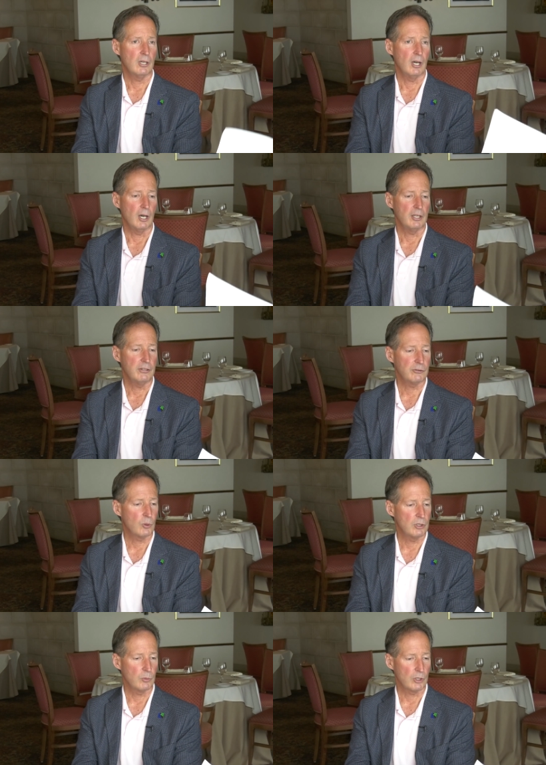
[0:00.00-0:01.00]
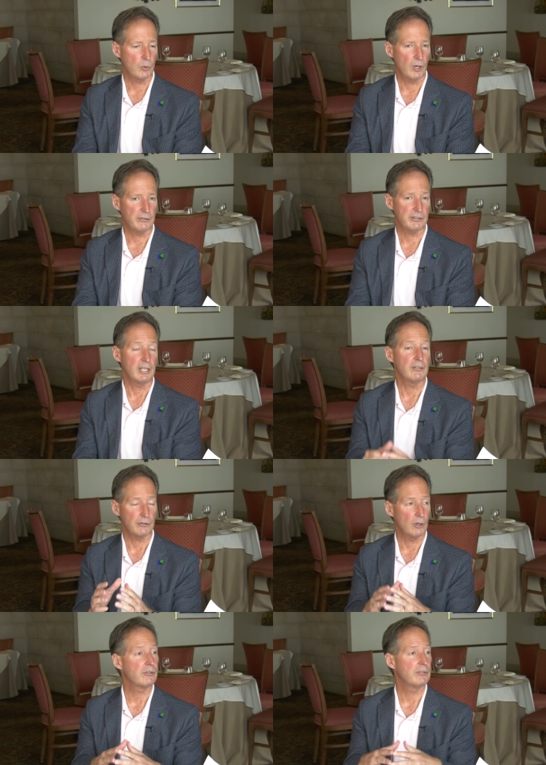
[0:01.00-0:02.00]
uh, he's going to request, and
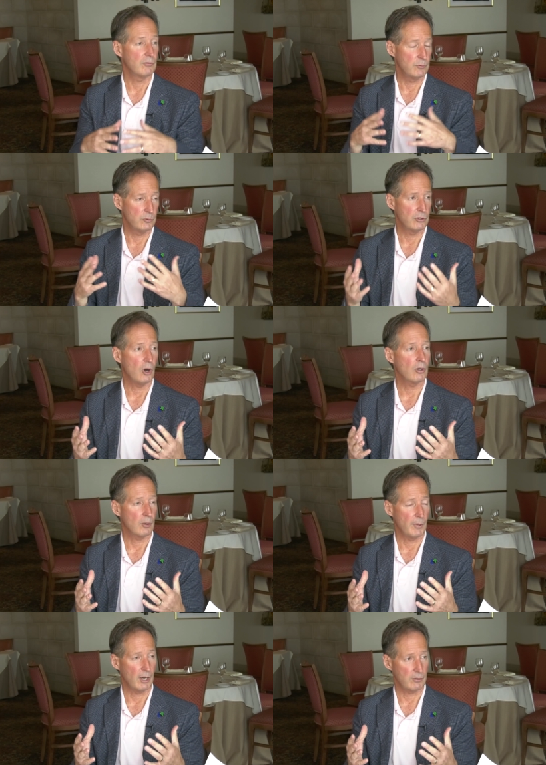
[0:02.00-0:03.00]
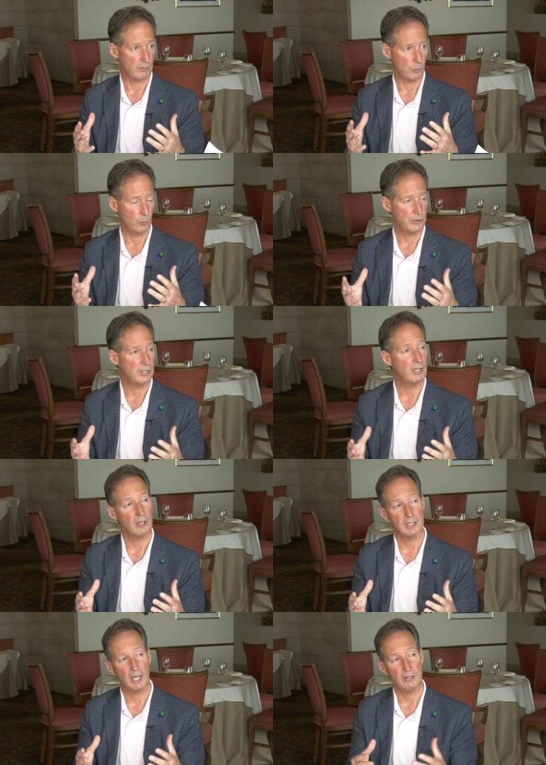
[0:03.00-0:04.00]
as long as the dollar amount within
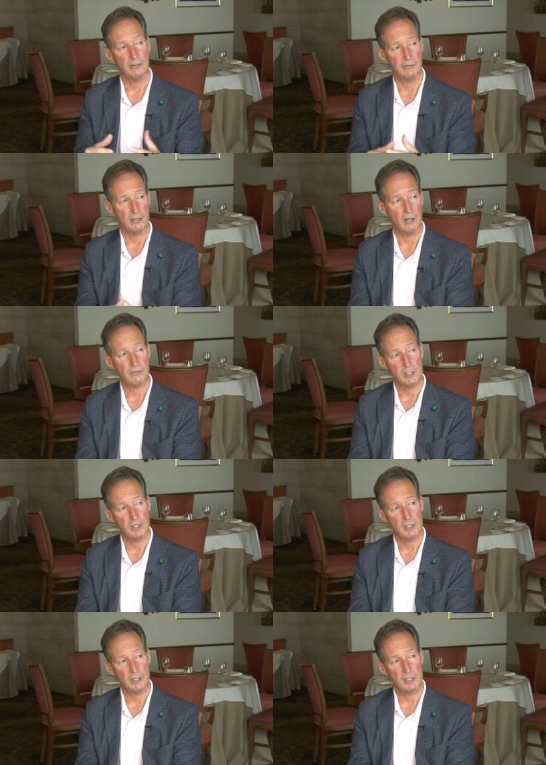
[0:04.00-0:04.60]
LA County is enough,